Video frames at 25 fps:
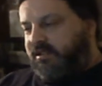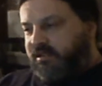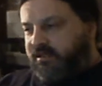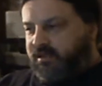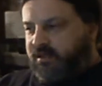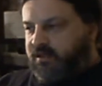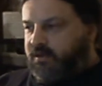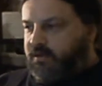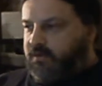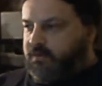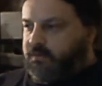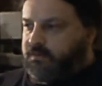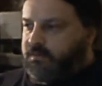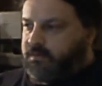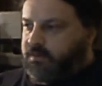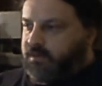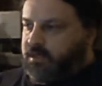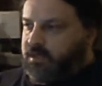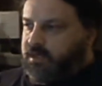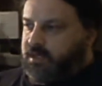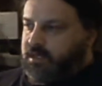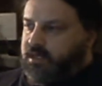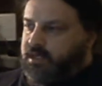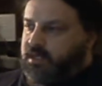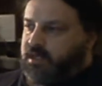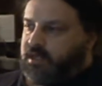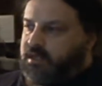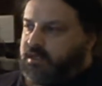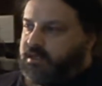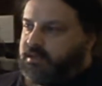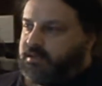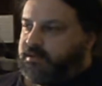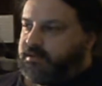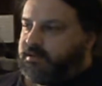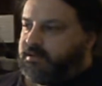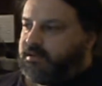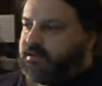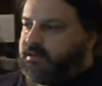And, you know,
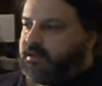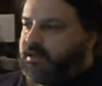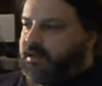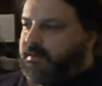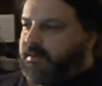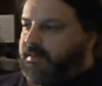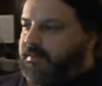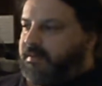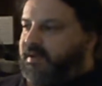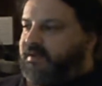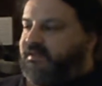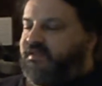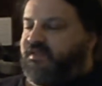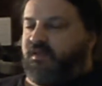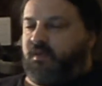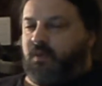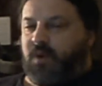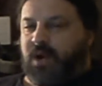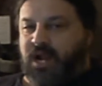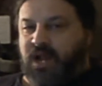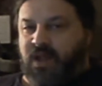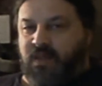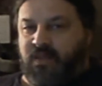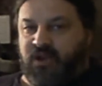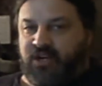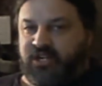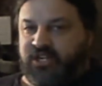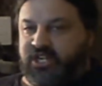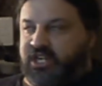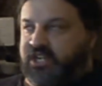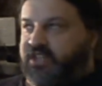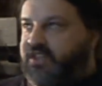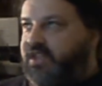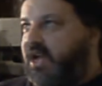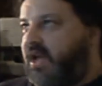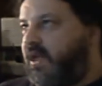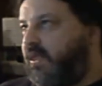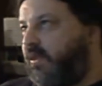I mean, for a while there, she
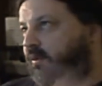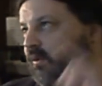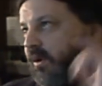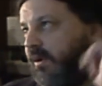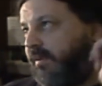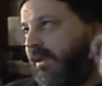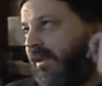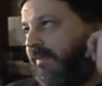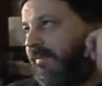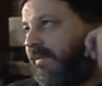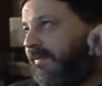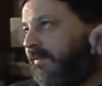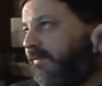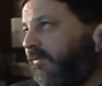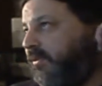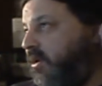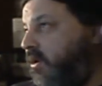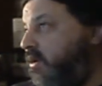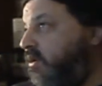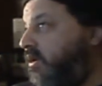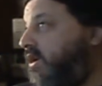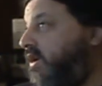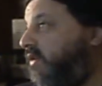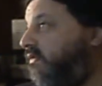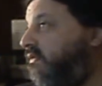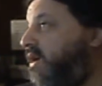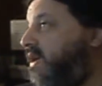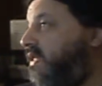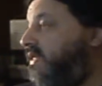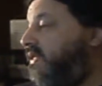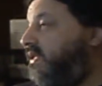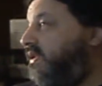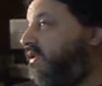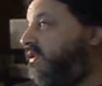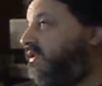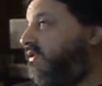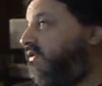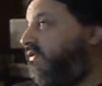thought the rib had been broken rather
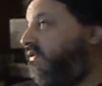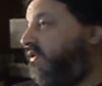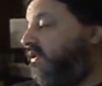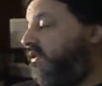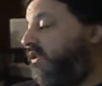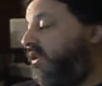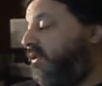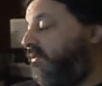than severely